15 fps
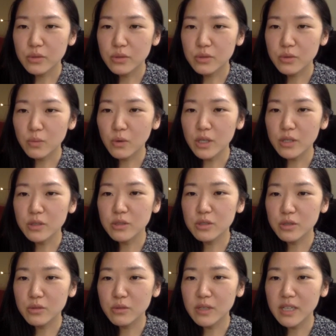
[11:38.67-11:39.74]
So, what you're
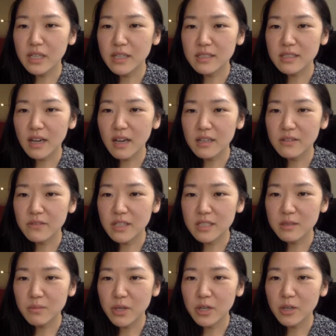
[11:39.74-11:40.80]
doing is kind of
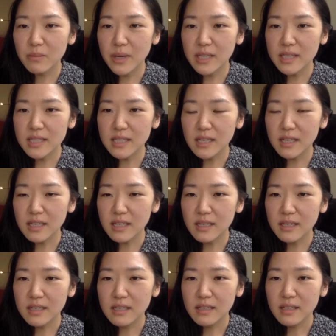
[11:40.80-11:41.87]
experimenting
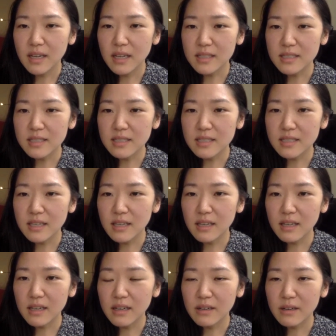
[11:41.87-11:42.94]
and
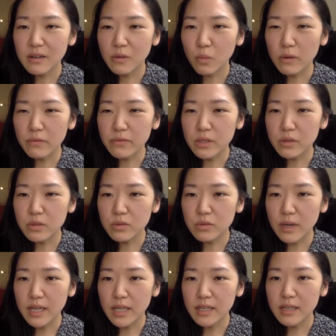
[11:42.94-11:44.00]
seeing what feels
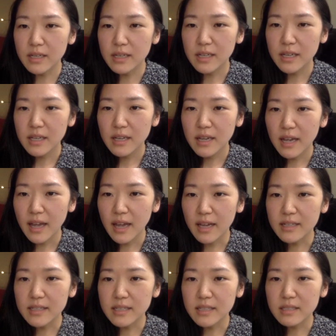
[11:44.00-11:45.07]
right.
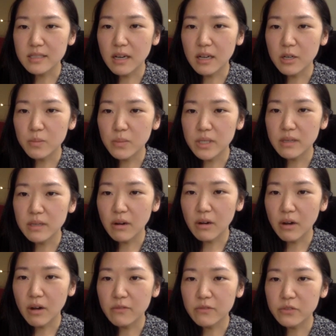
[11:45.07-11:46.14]
And it's going to be
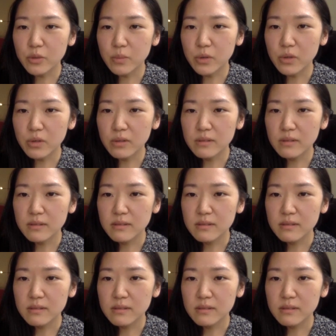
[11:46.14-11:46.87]
uncomfortable.